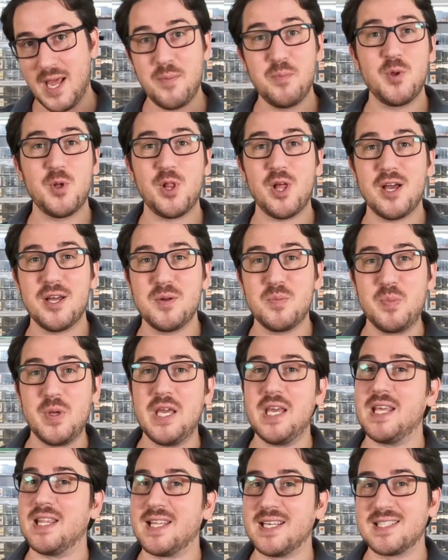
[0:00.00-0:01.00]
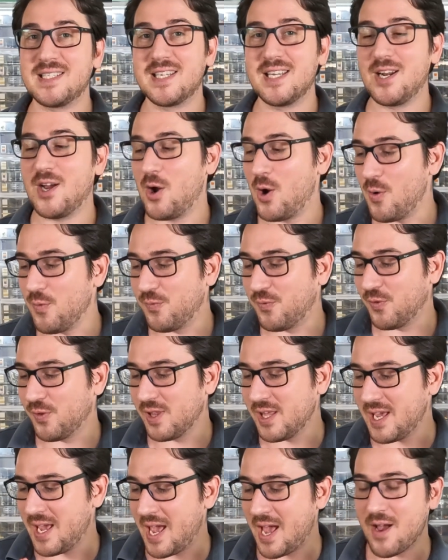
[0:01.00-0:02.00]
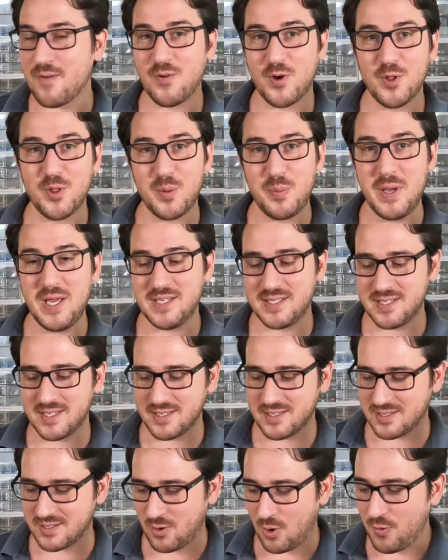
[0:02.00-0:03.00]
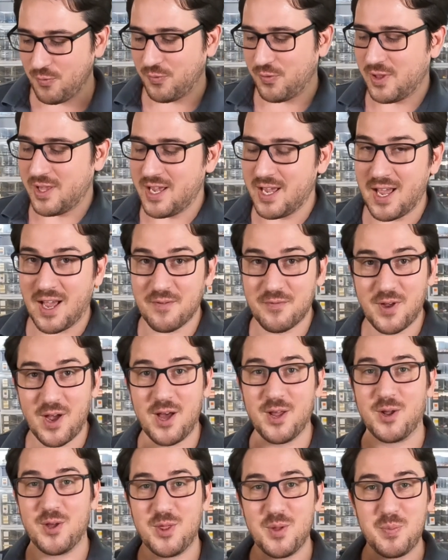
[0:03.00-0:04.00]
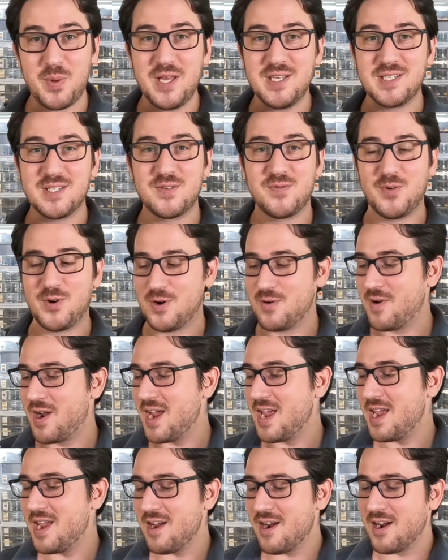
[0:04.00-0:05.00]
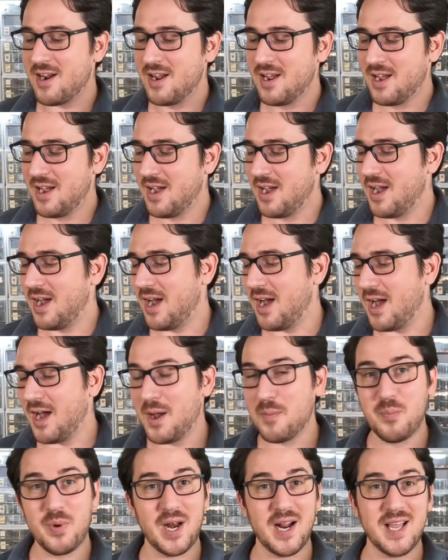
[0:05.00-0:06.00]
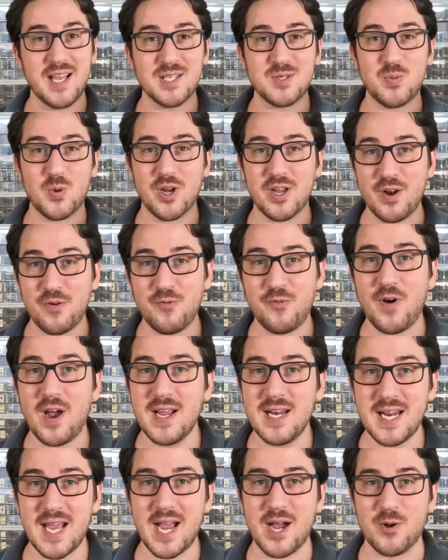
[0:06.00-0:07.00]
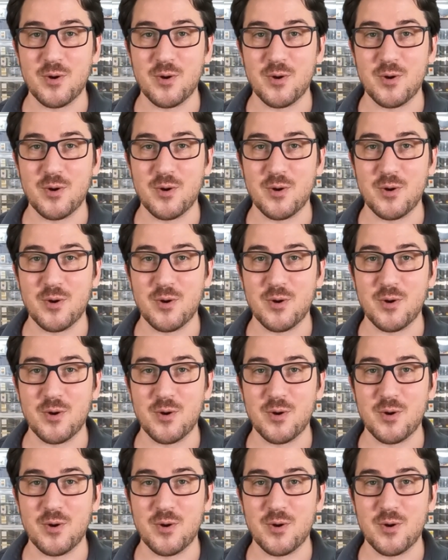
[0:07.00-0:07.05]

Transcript: Nebulon B that's going to hopefully have all the pieces. Hopefully, I've got all the pieces for it right here. Uh, but I guess we're going to find